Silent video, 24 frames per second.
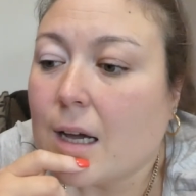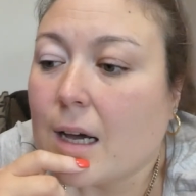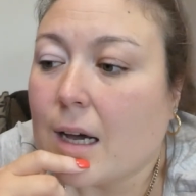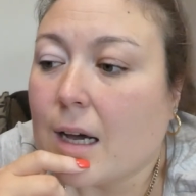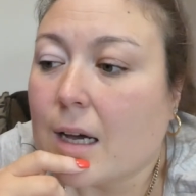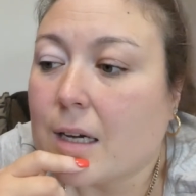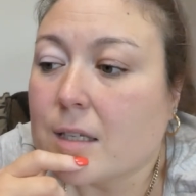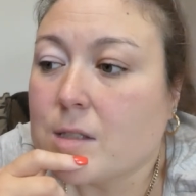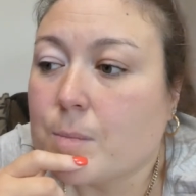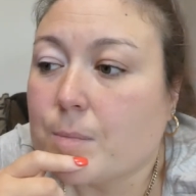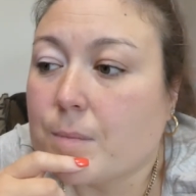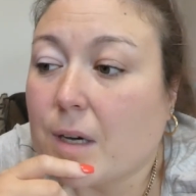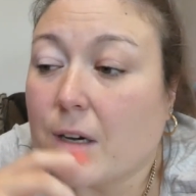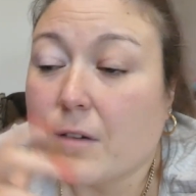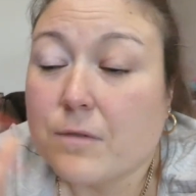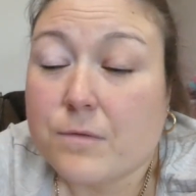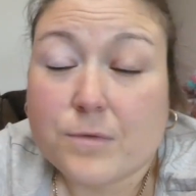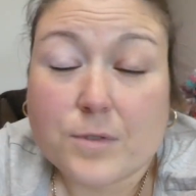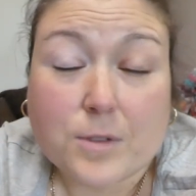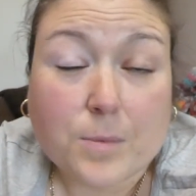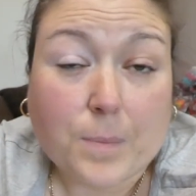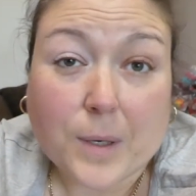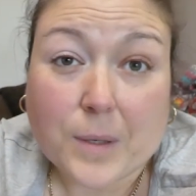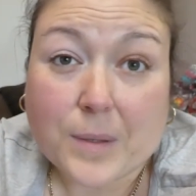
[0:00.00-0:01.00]
Uh,
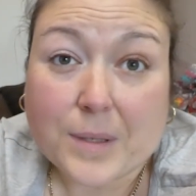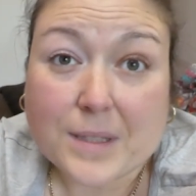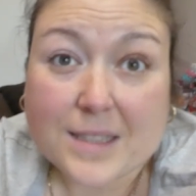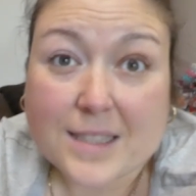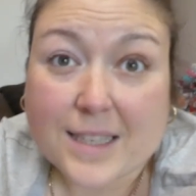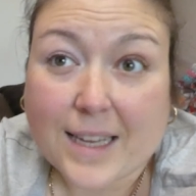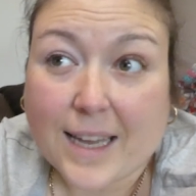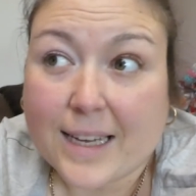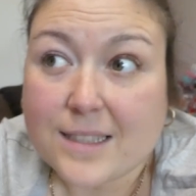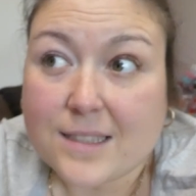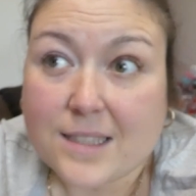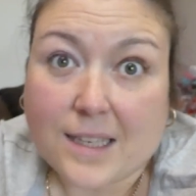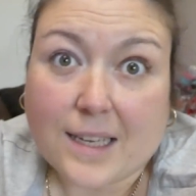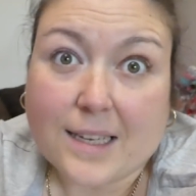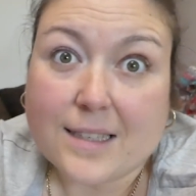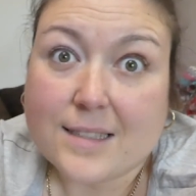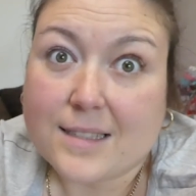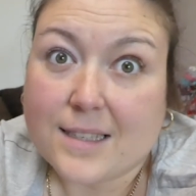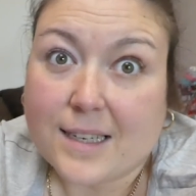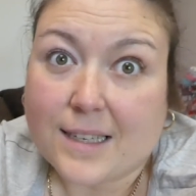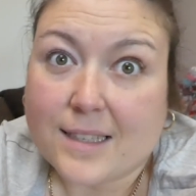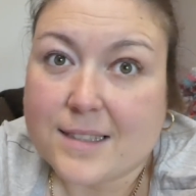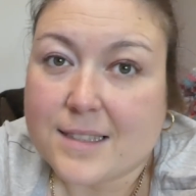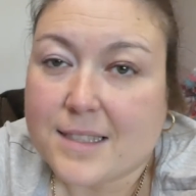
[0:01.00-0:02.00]
I've spoken to Casey
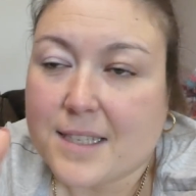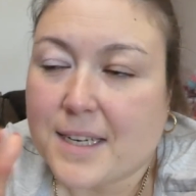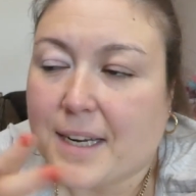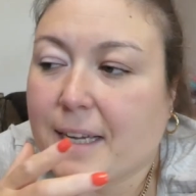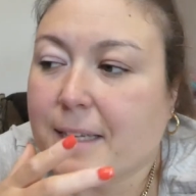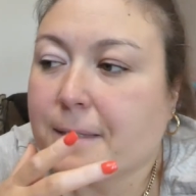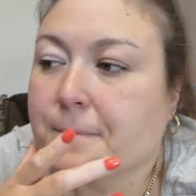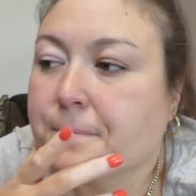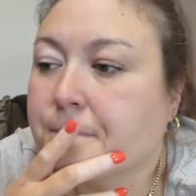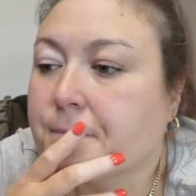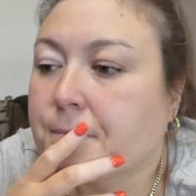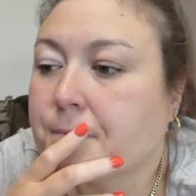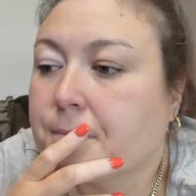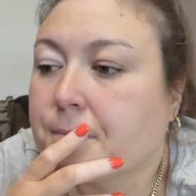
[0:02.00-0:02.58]
yesterday and today.